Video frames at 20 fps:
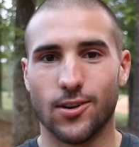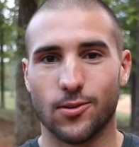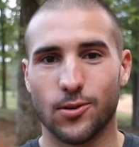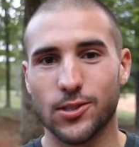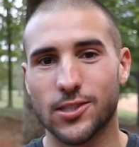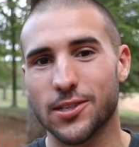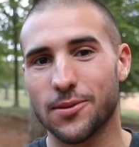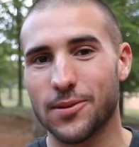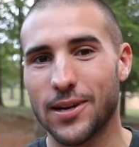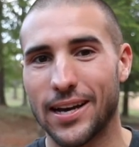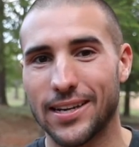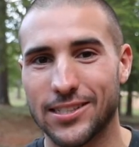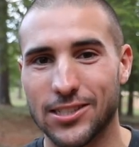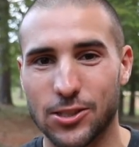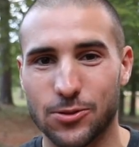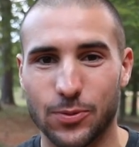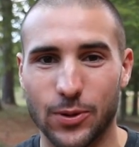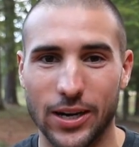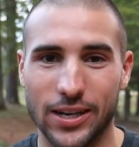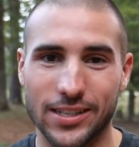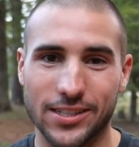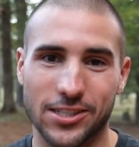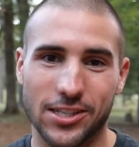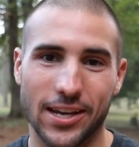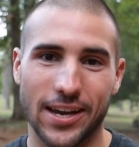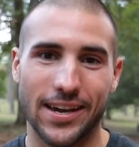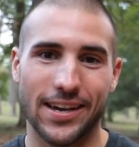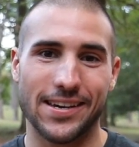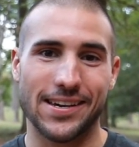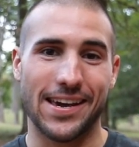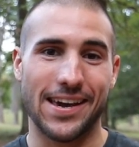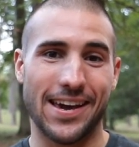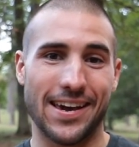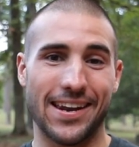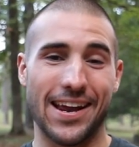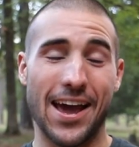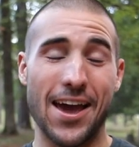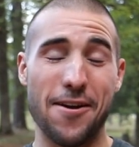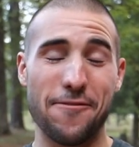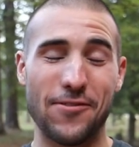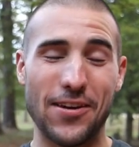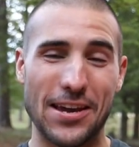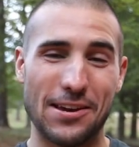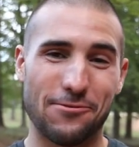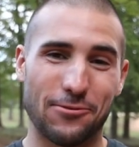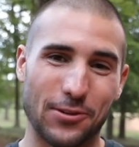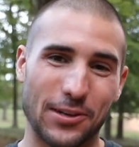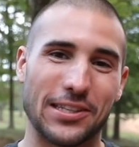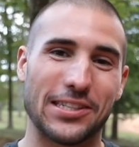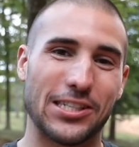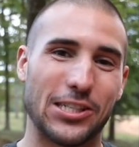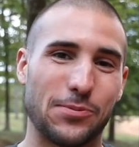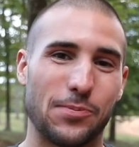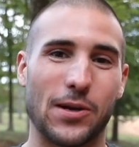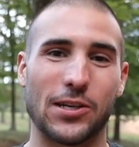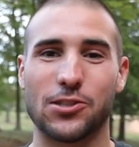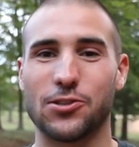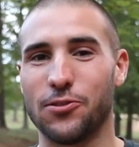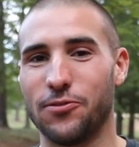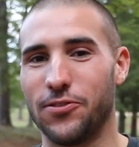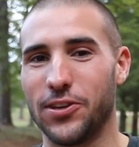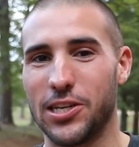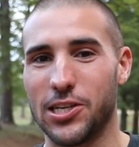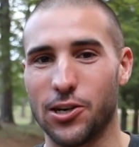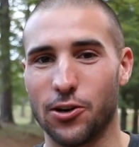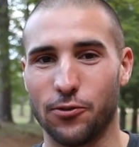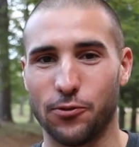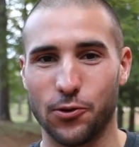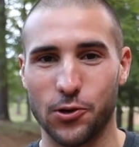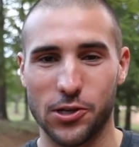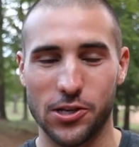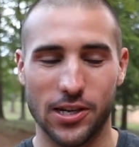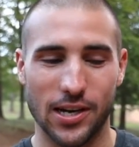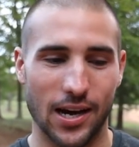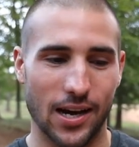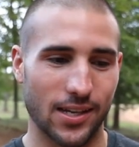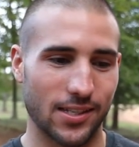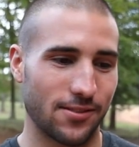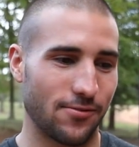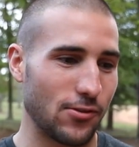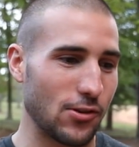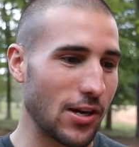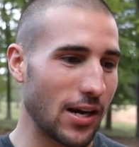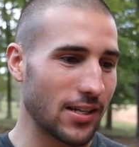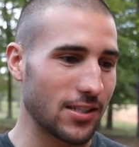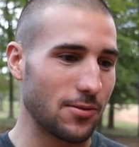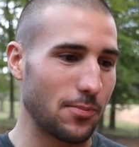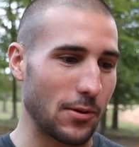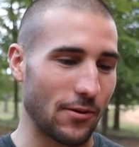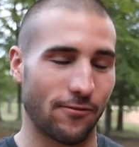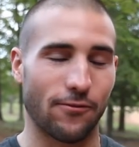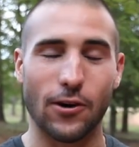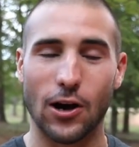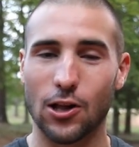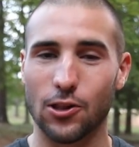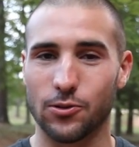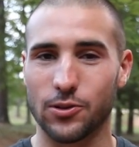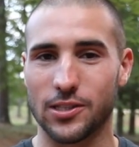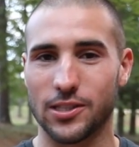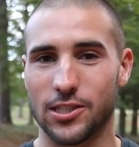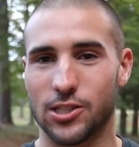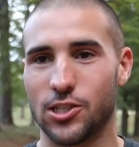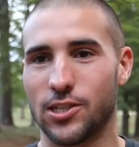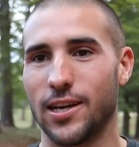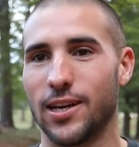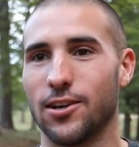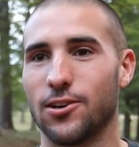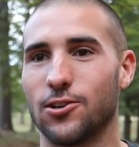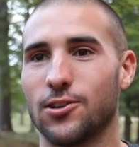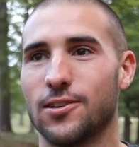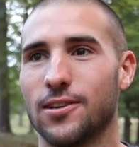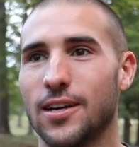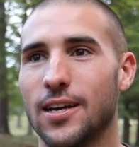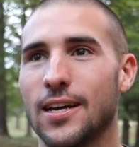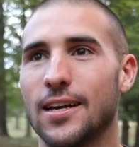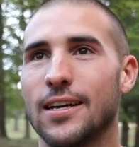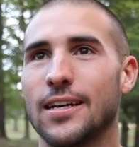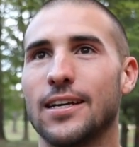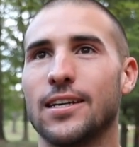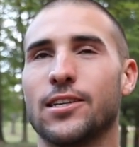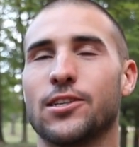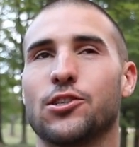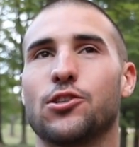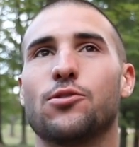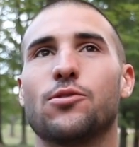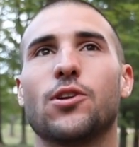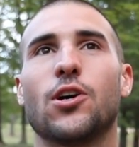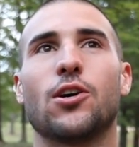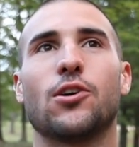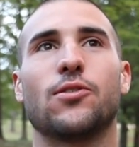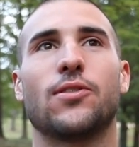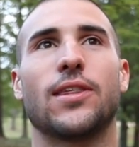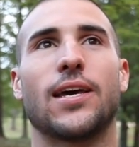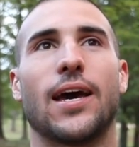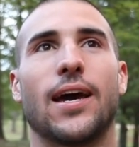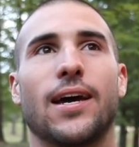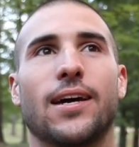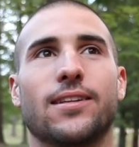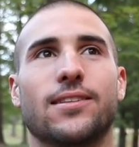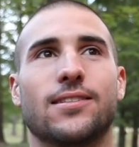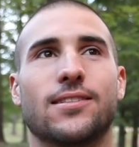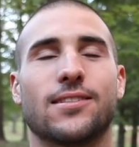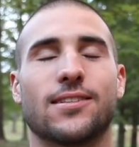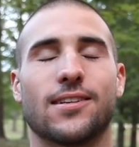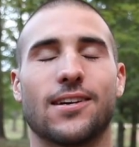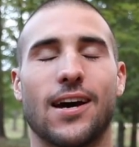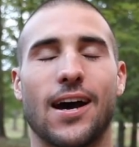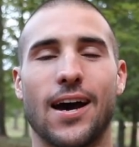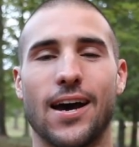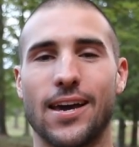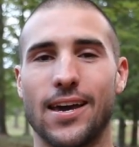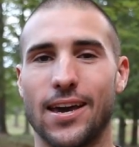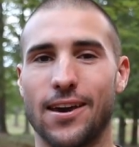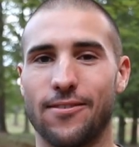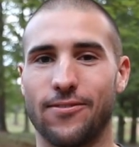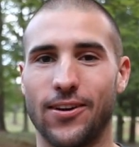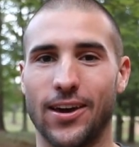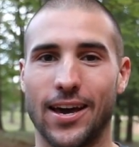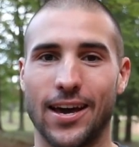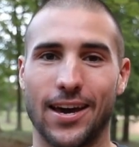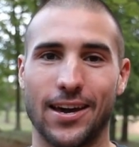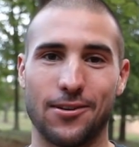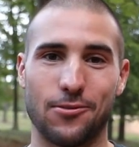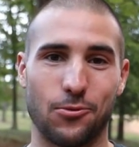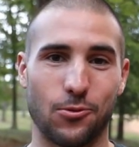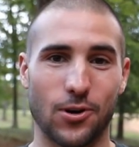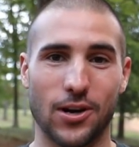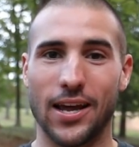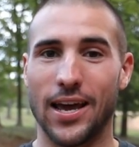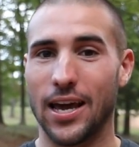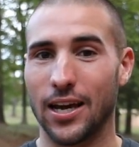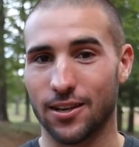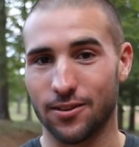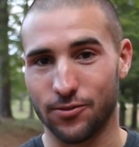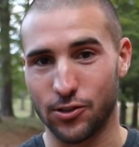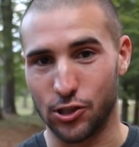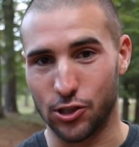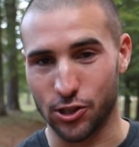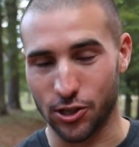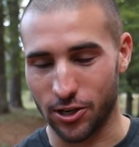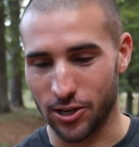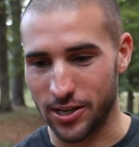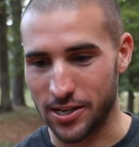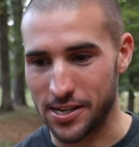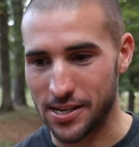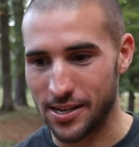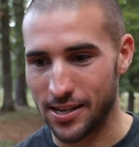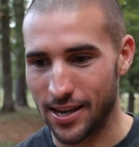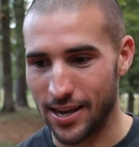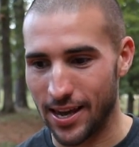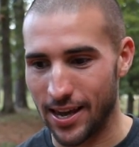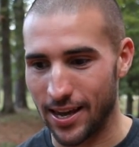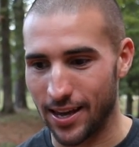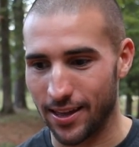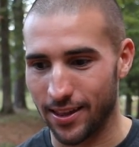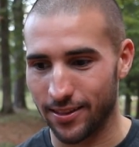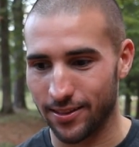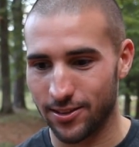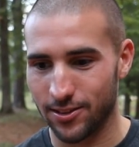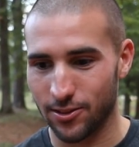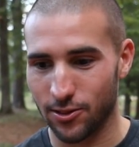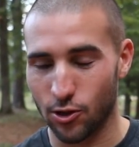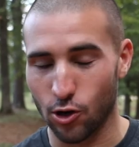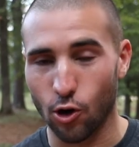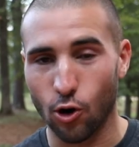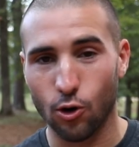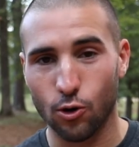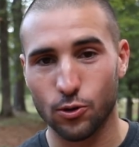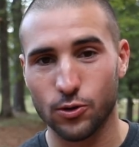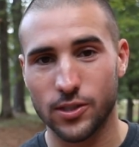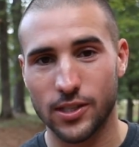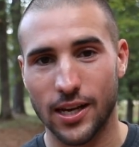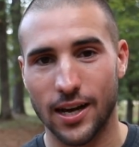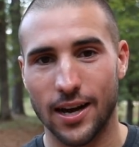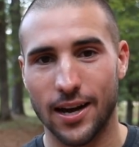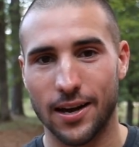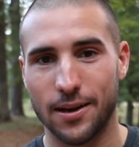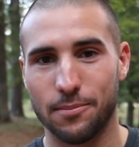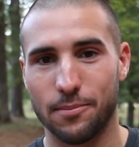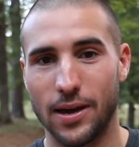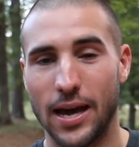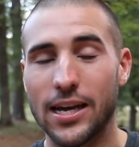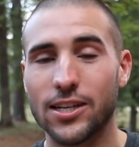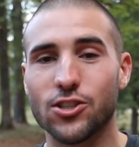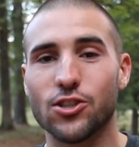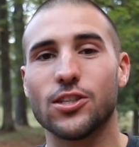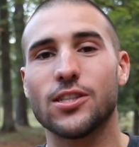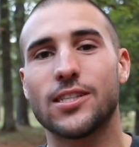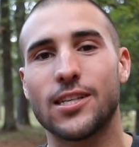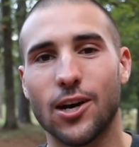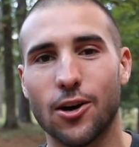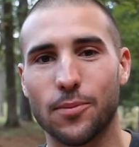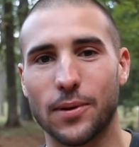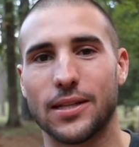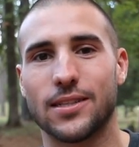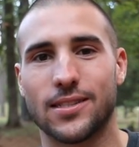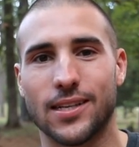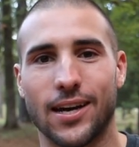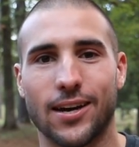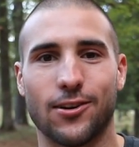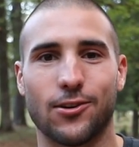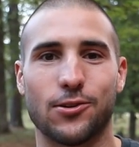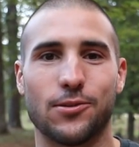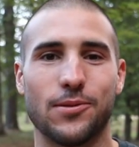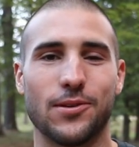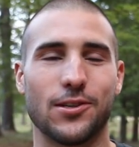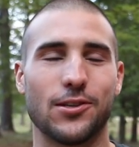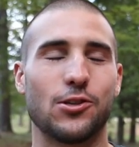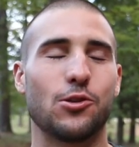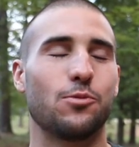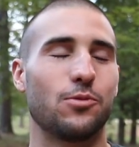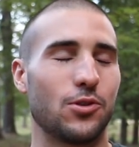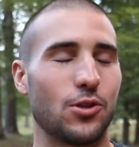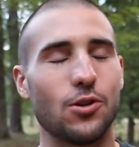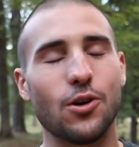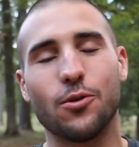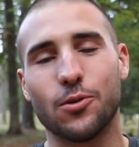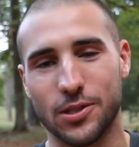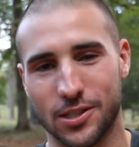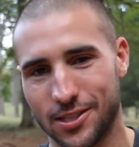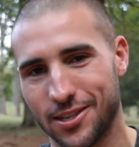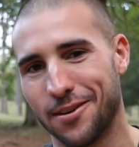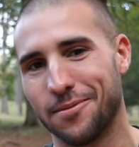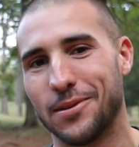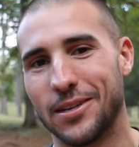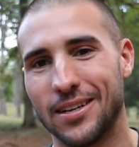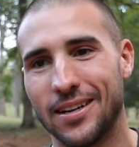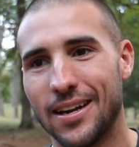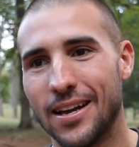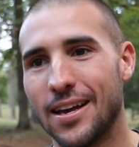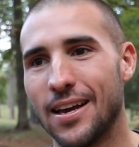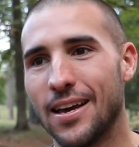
What's up guys, it's Brandon Jay, and I have a really special video for you guys. If you guys have been following the channel, you know that I have had one heck of a journey, and the whole time, as you can tell by the title, you know what's coming.